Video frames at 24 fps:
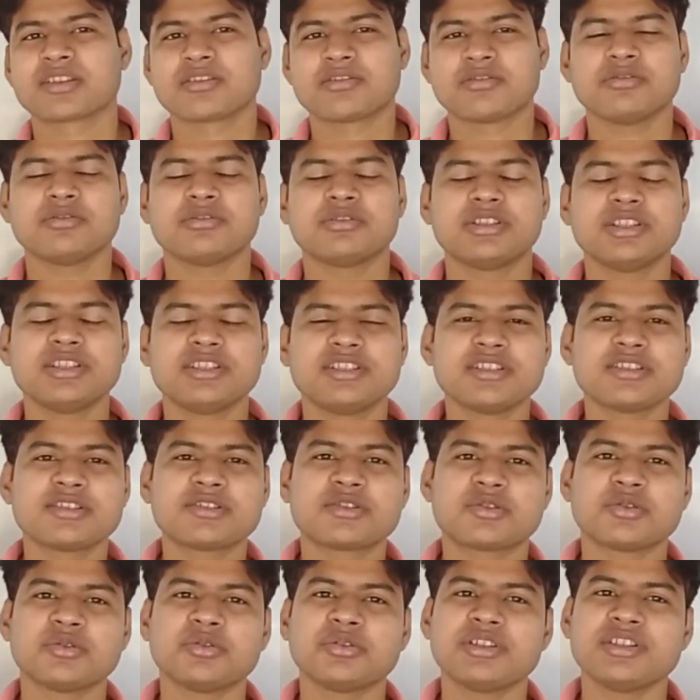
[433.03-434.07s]
So
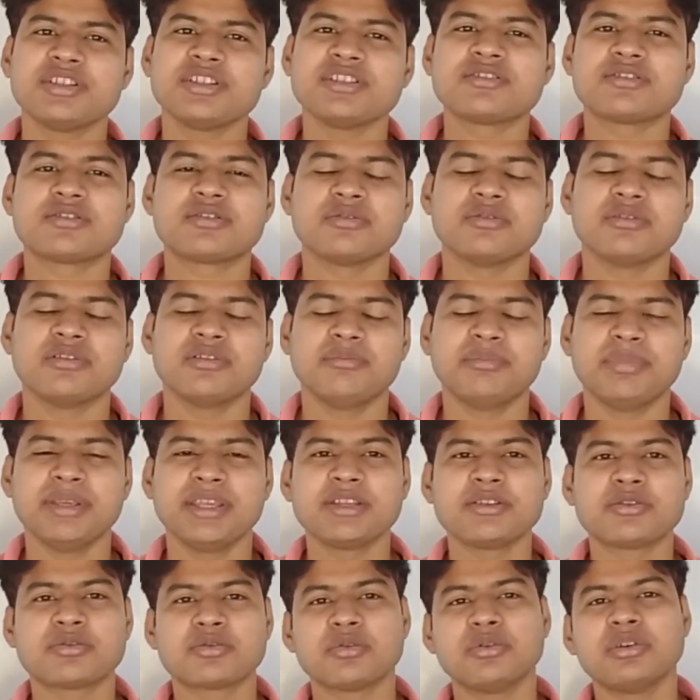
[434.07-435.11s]
these stories
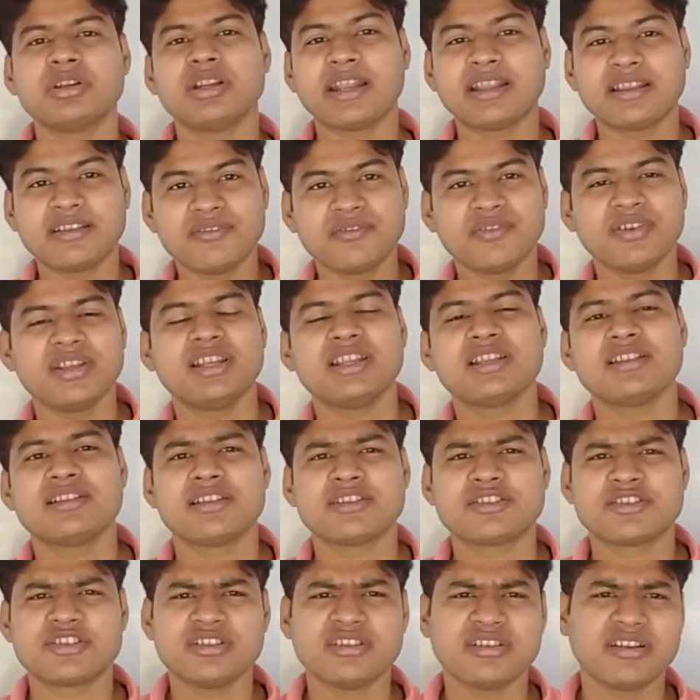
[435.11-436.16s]
being told at the village,
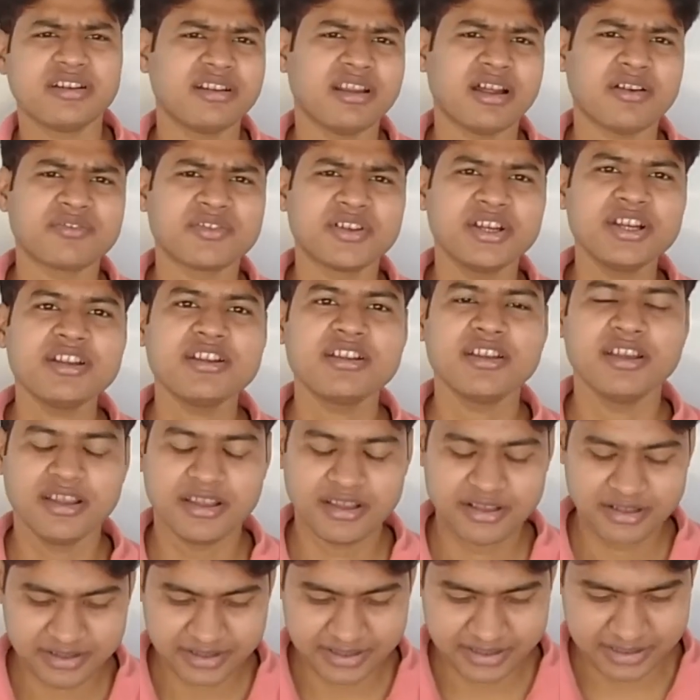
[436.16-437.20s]
the children loved it
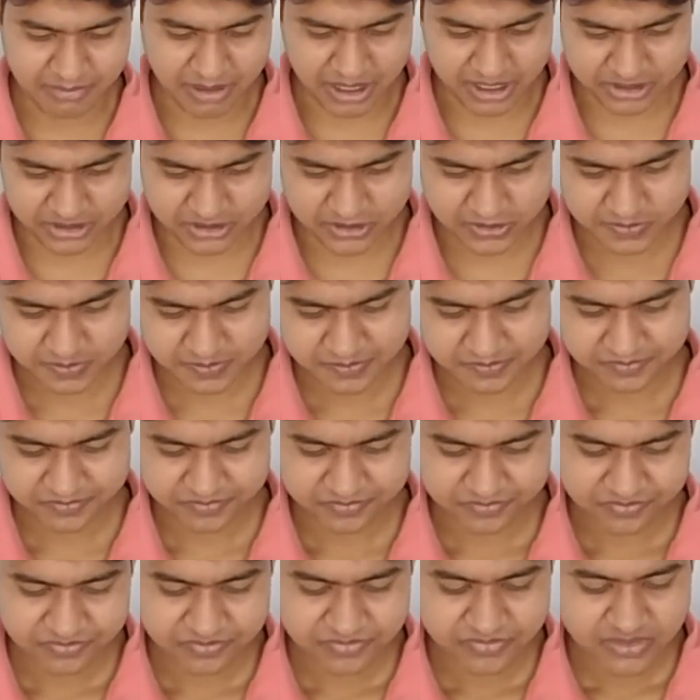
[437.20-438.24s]
really much.
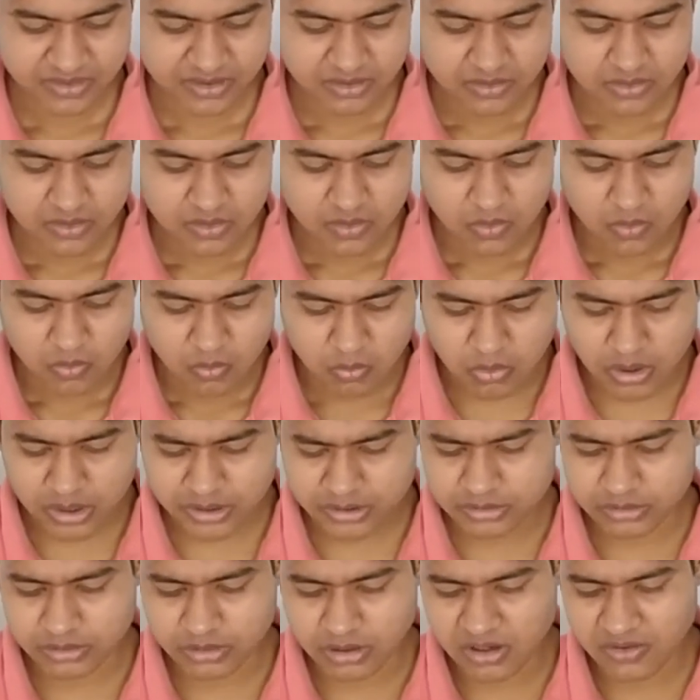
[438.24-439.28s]

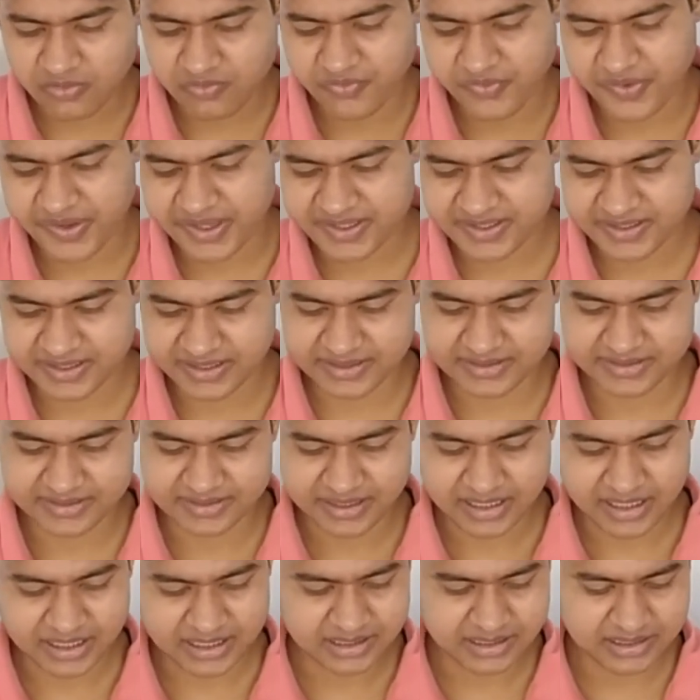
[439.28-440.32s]
What long faces,
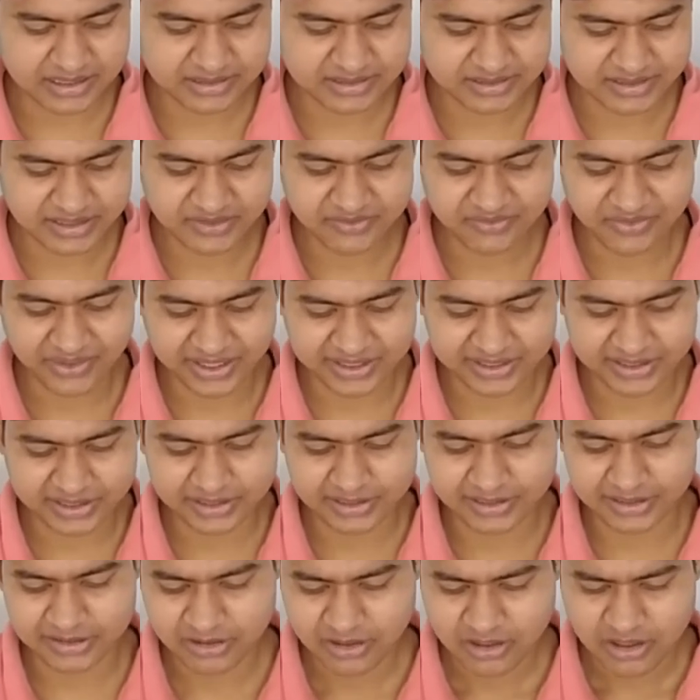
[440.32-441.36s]
young uncle said
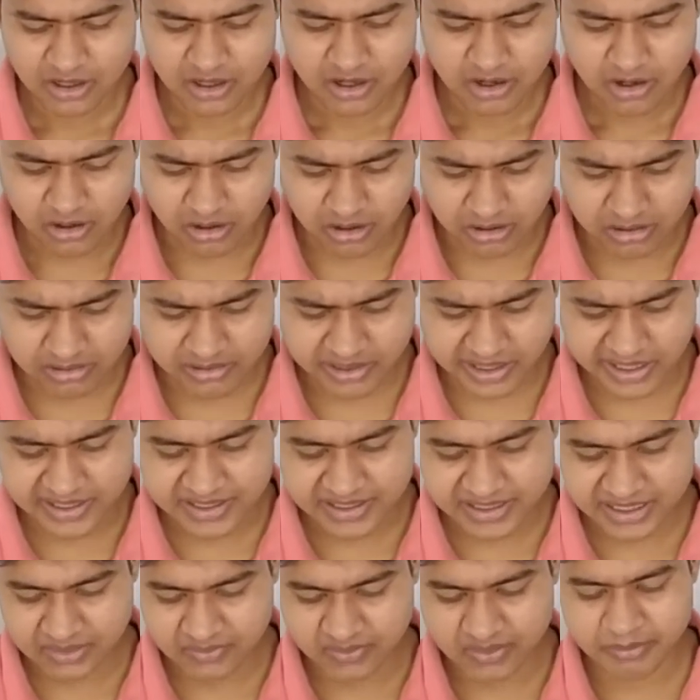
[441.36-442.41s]
finally. All
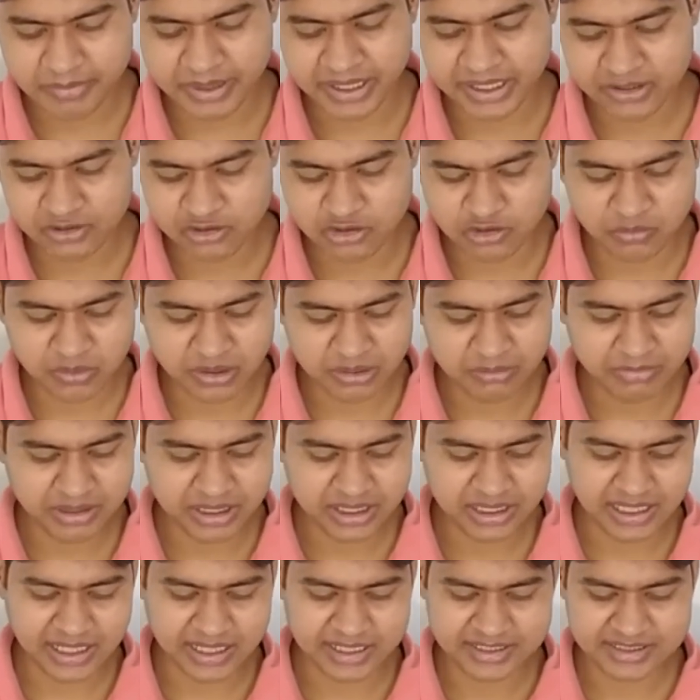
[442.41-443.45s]
right, never mind
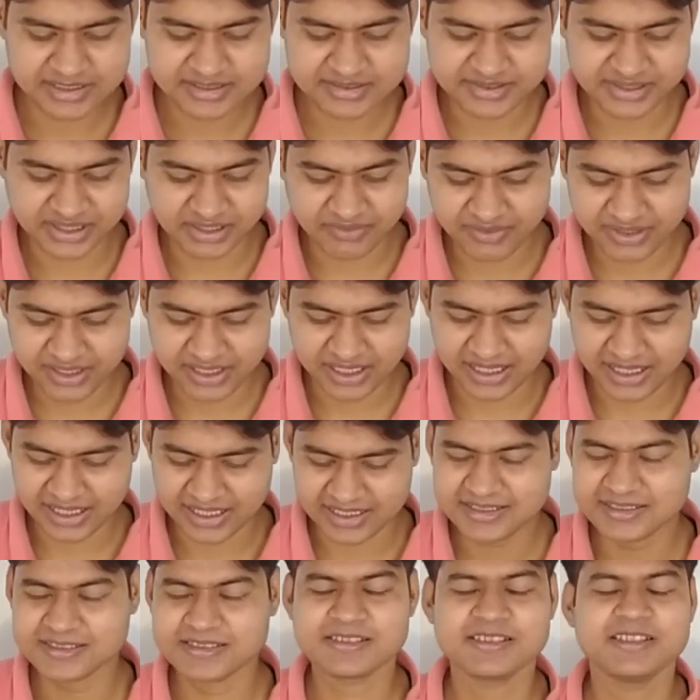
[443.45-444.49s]
Gobarmal and his seven
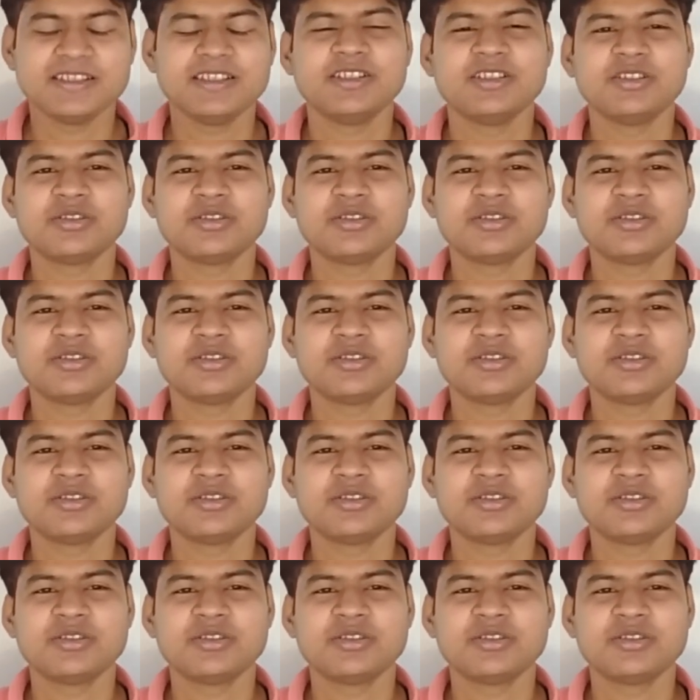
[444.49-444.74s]
eyes.